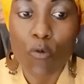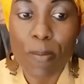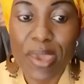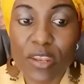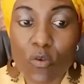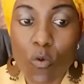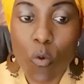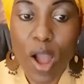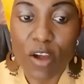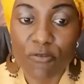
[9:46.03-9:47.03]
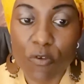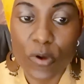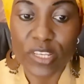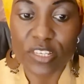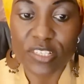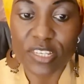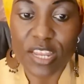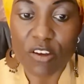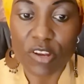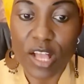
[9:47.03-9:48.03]
Women who work for wages
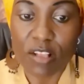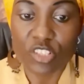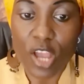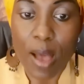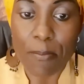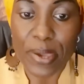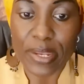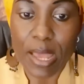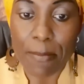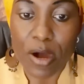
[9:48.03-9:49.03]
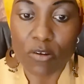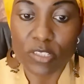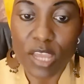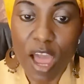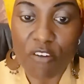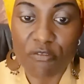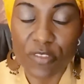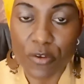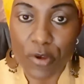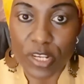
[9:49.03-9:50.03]
in agriculture are paid about half
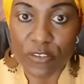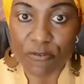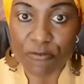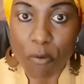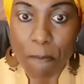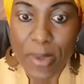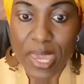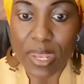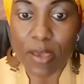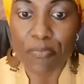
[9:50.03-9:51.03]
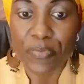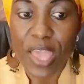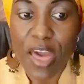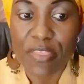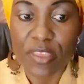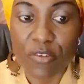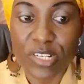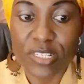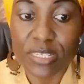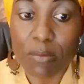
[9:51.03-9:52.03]
the rate for men. The
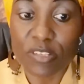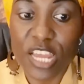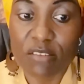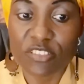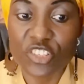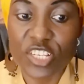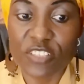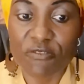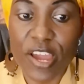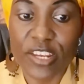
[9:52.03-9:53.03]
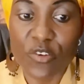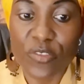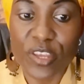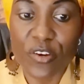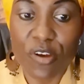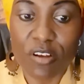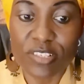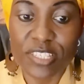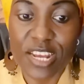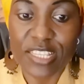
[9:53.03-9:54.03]
rate is sometimes justified on the
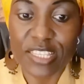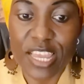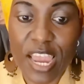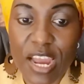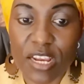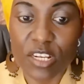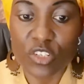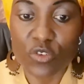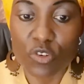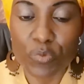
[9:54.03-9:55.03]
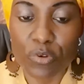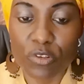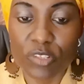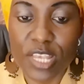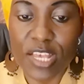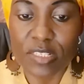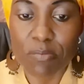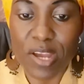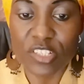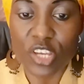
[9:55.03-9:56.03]
grounds that they do not produce as
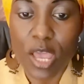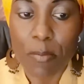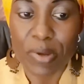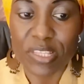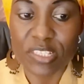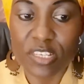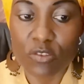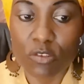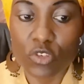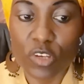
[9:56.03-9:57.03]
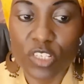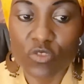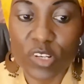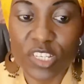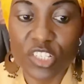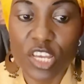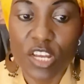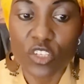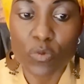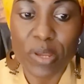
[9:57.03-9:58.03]
much, but this is also a strategy
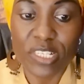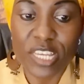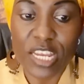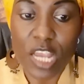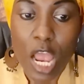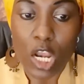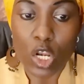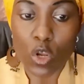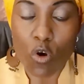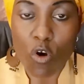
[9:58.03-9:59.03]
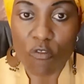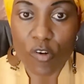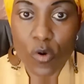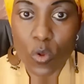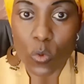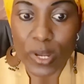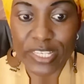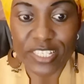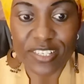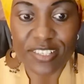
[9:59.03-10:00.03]
to maintain low overall
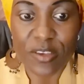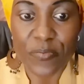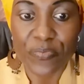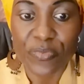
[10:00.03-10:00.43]
wages.